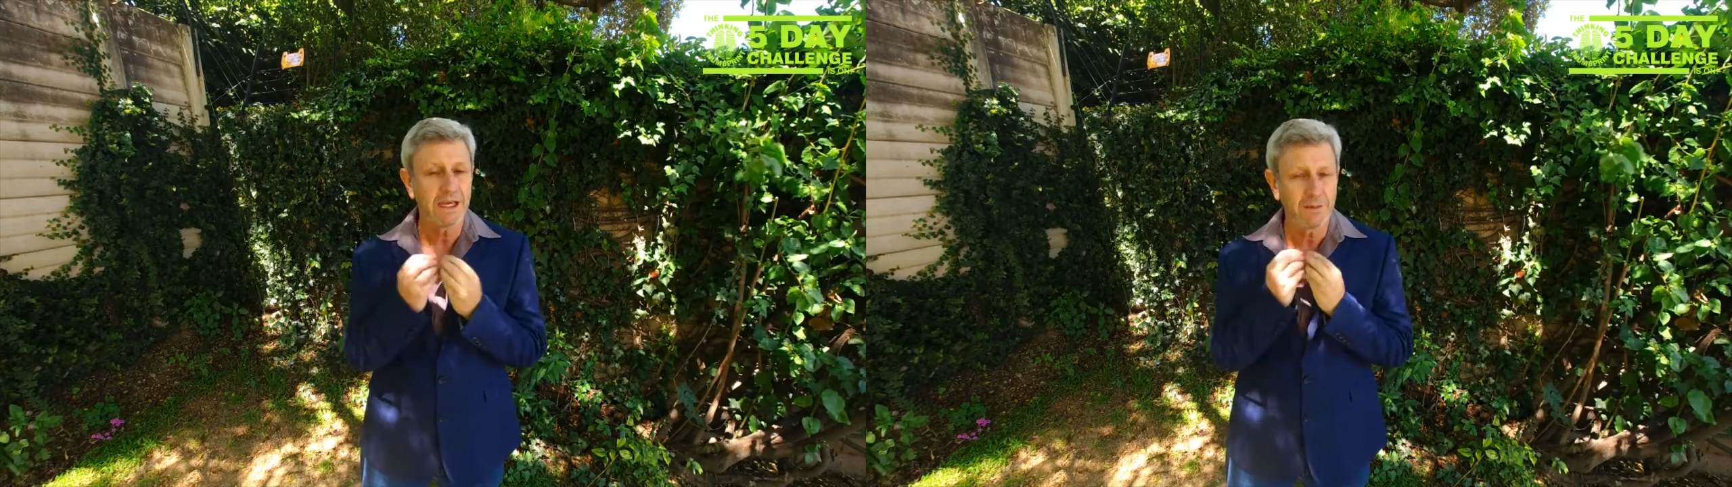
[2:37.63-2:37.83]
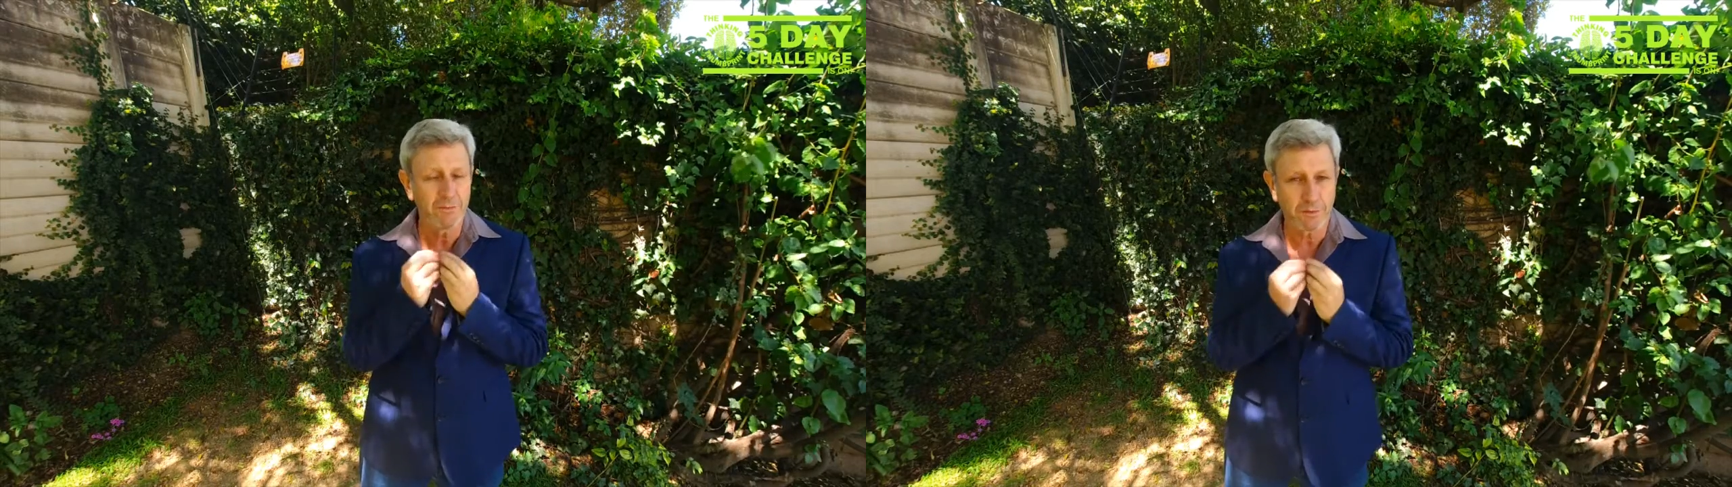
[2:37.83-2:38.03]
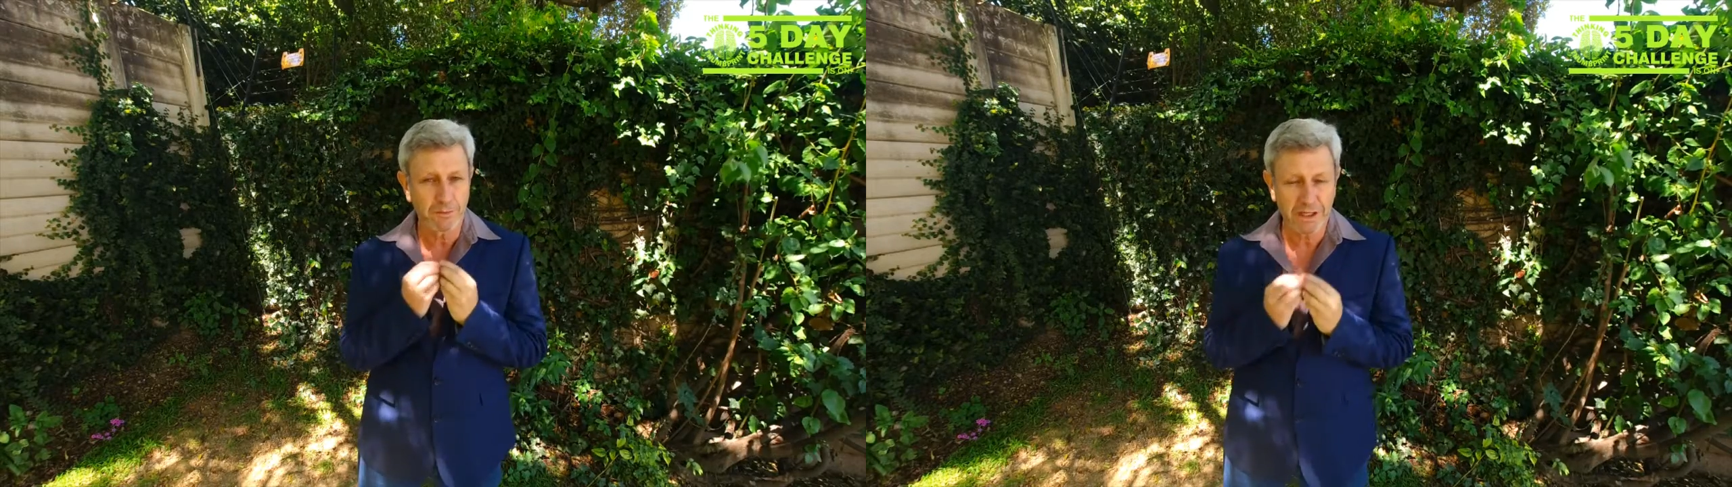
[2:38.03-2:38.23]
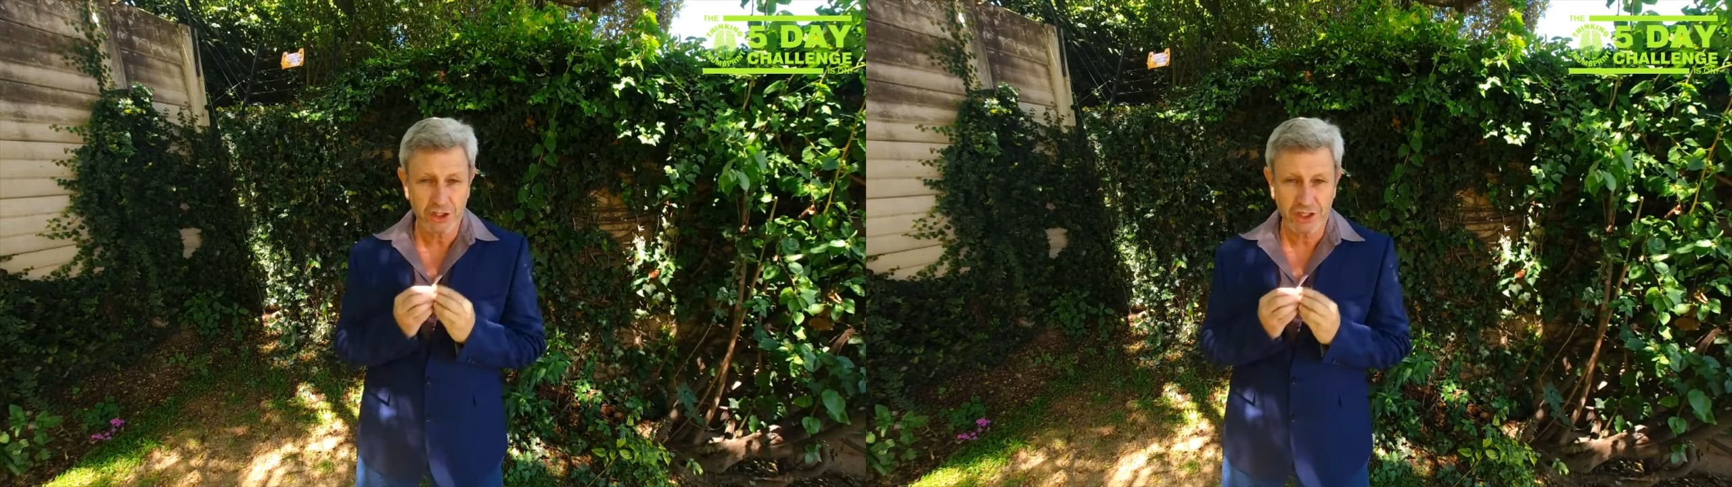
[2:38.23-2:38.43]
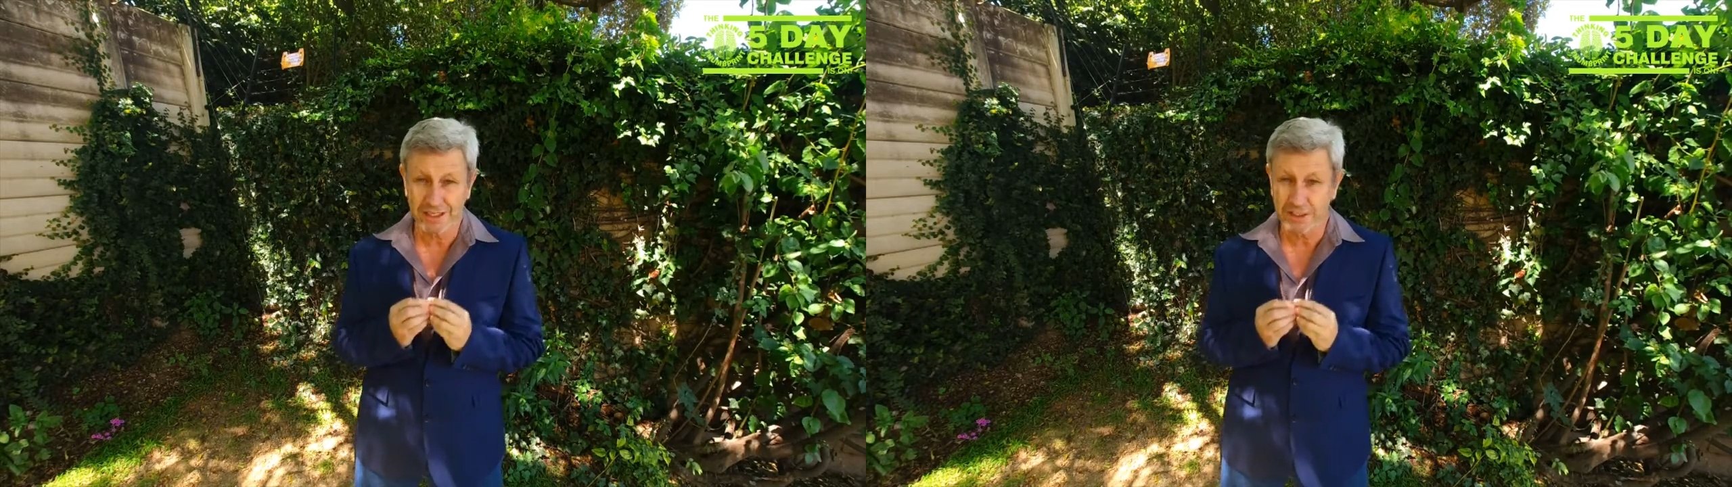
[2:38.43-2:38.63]

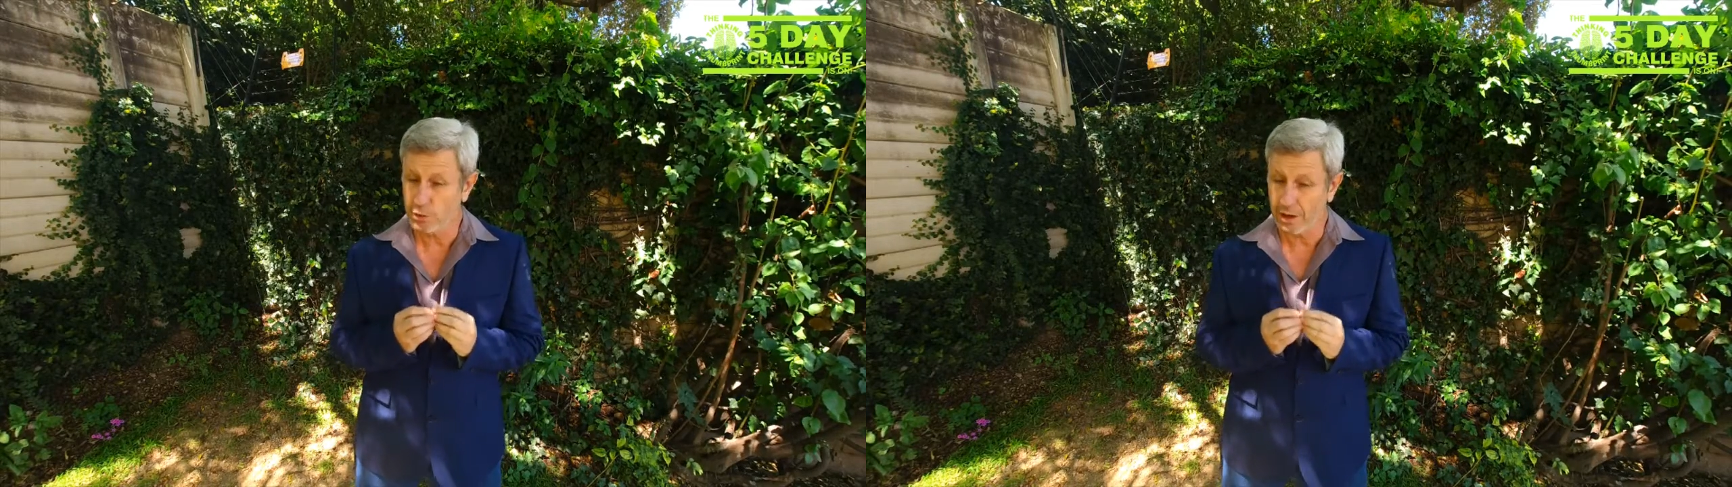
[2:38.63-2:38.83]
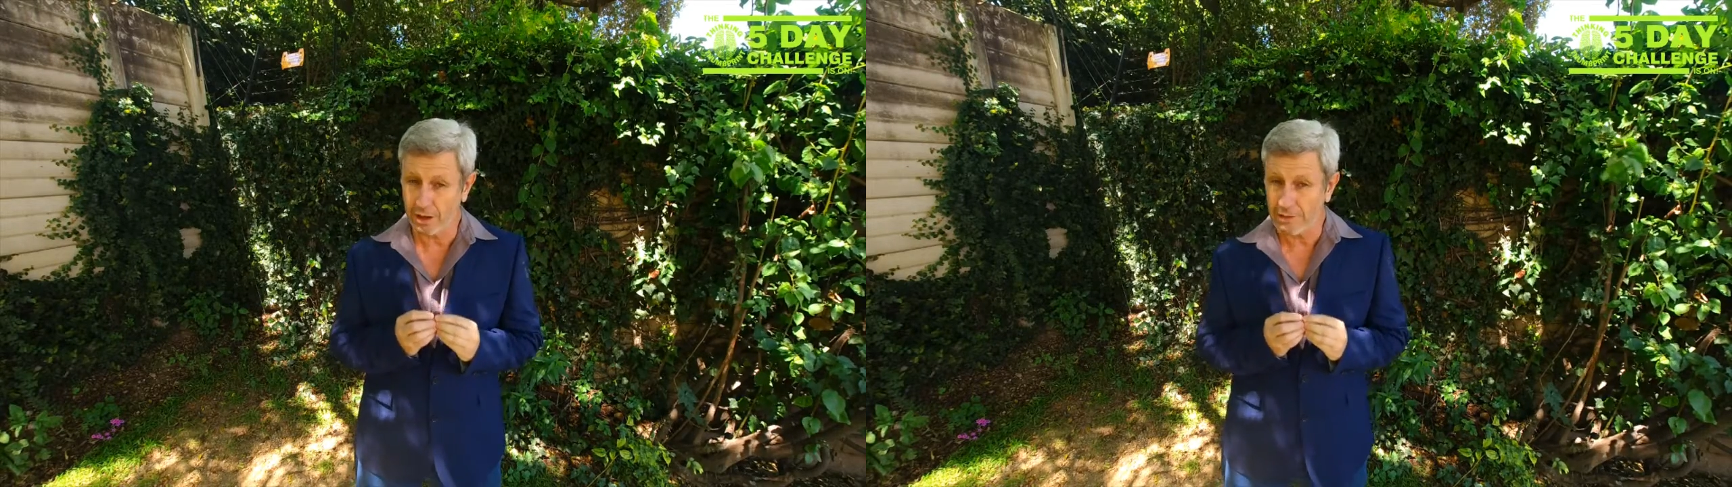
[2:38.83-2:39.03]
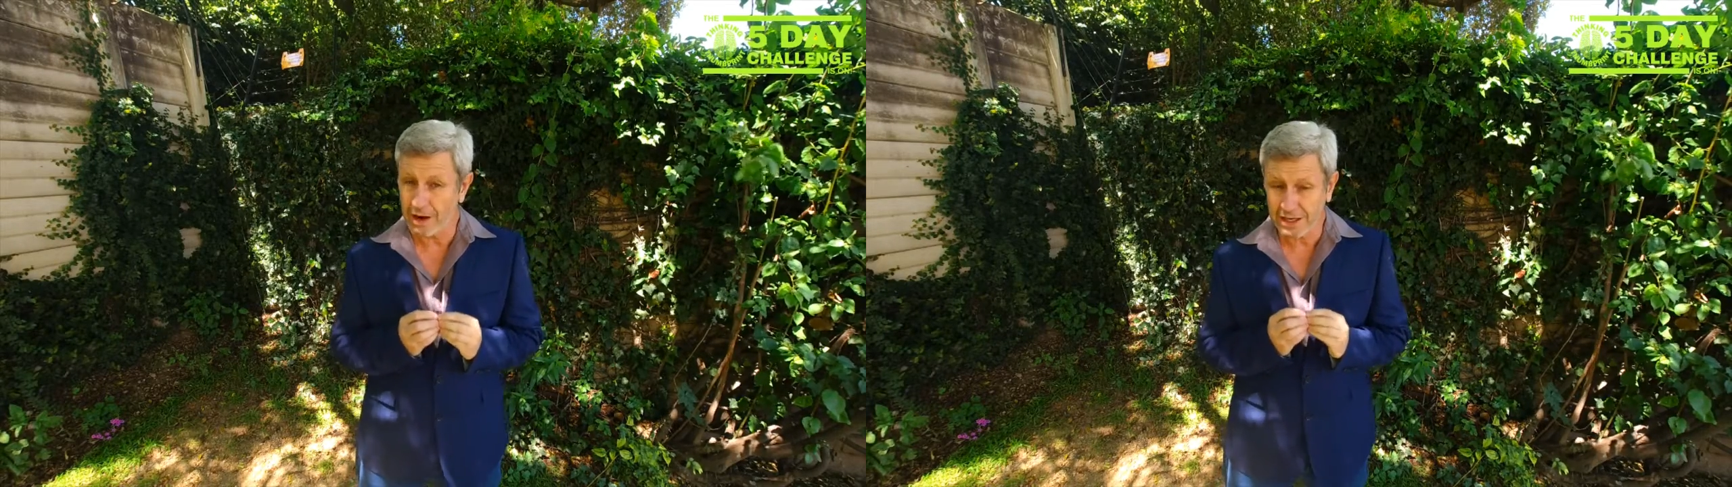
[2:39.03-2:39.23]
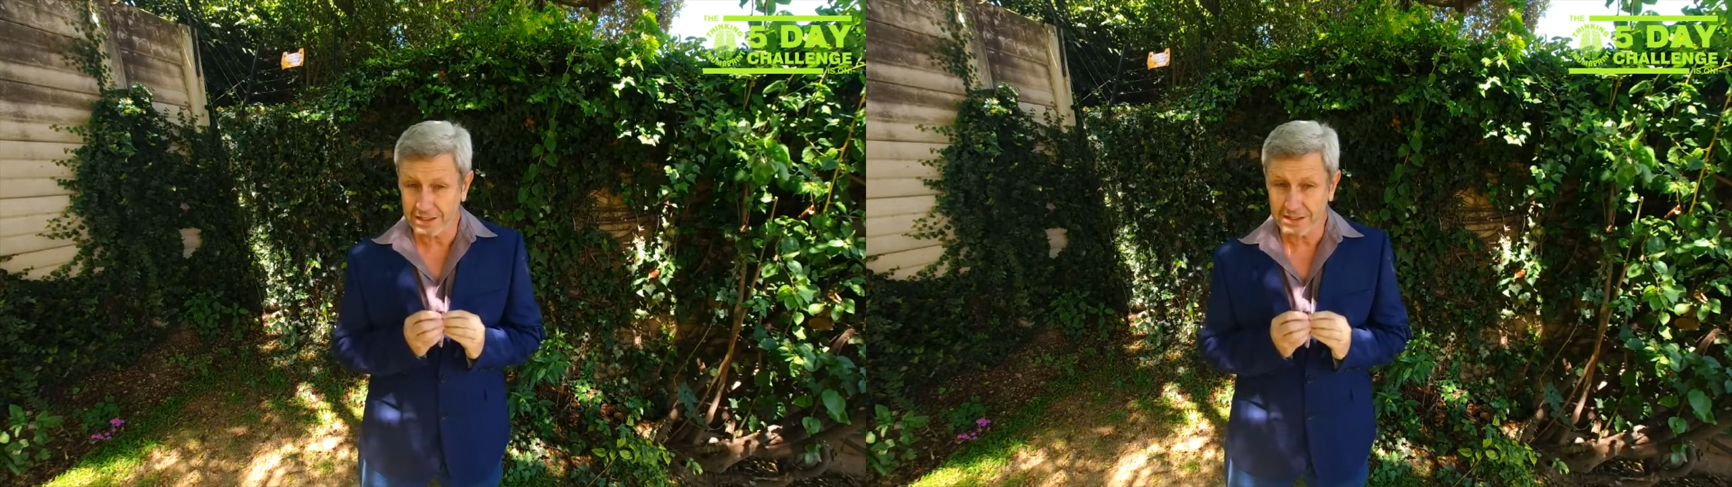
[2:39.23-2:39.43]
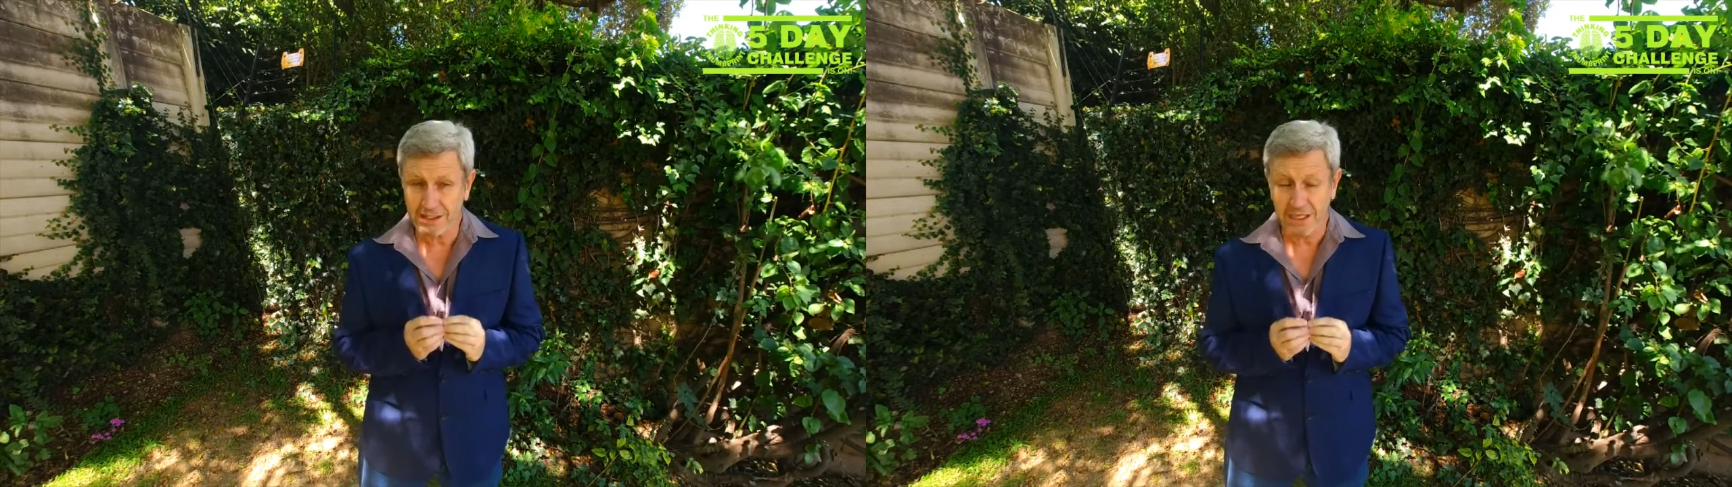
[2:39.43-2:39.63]
information into our
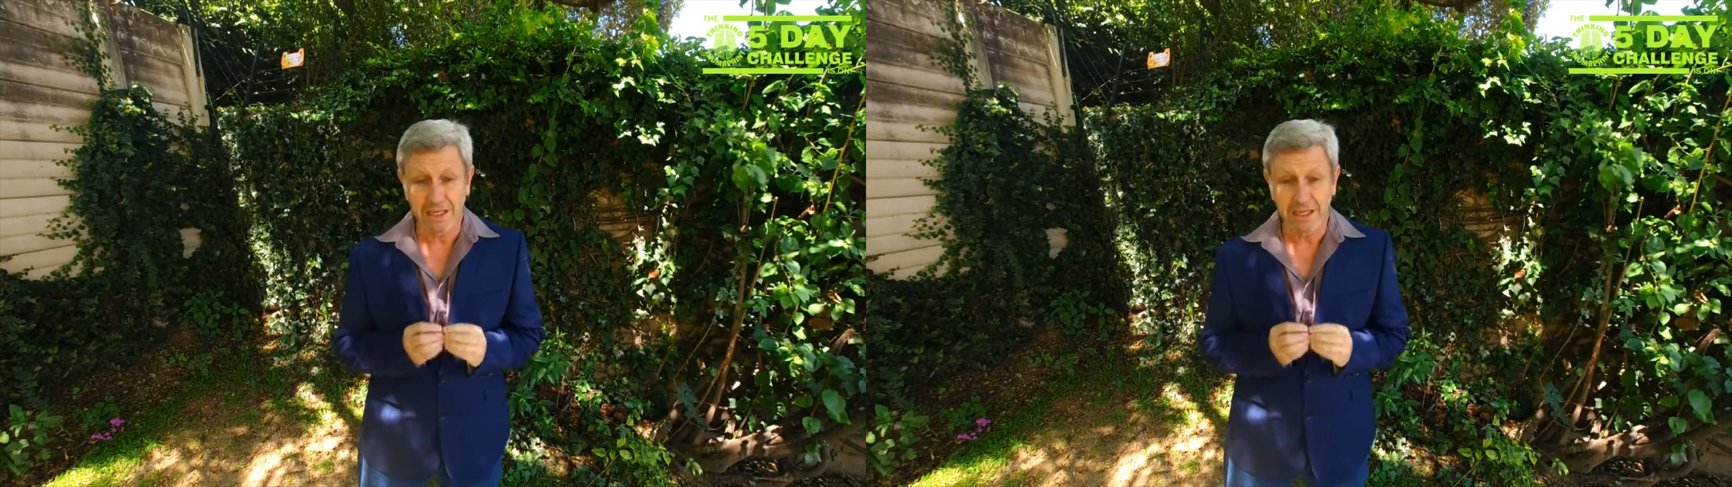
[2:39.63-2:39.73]
minds